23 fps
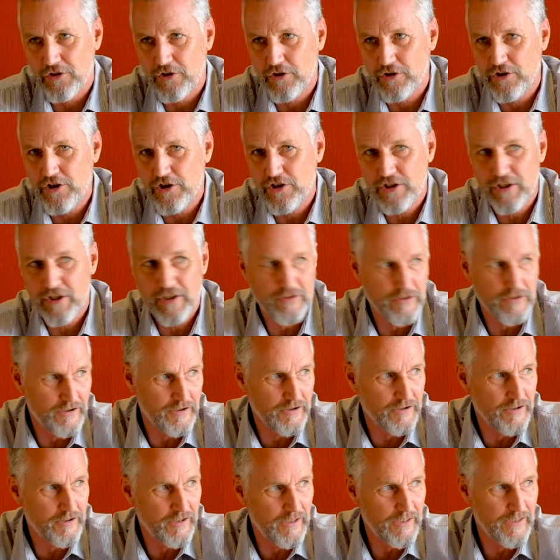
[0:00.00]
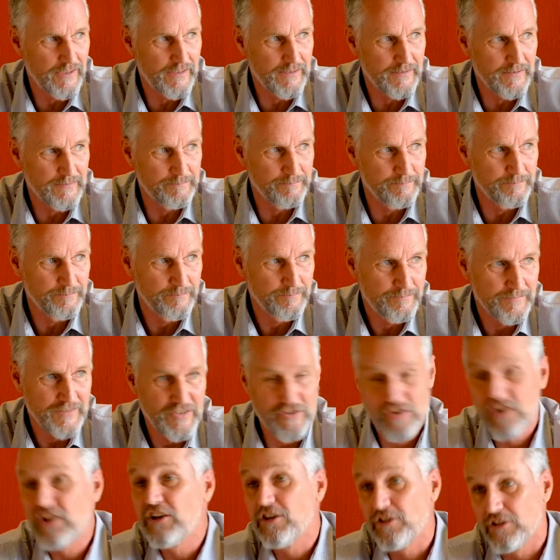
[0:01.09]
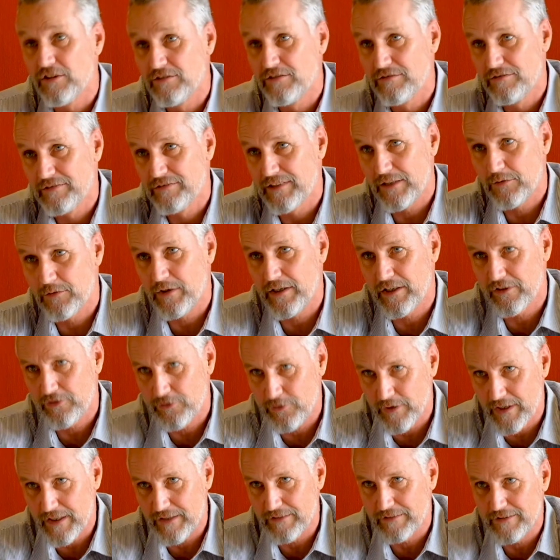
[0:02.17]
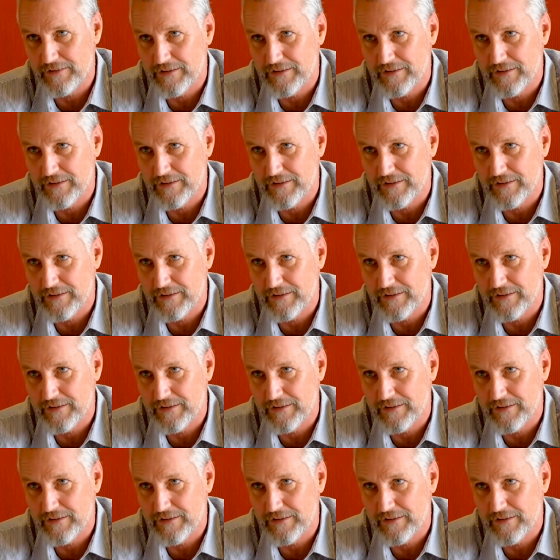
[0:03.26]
logistical skill that one has to have.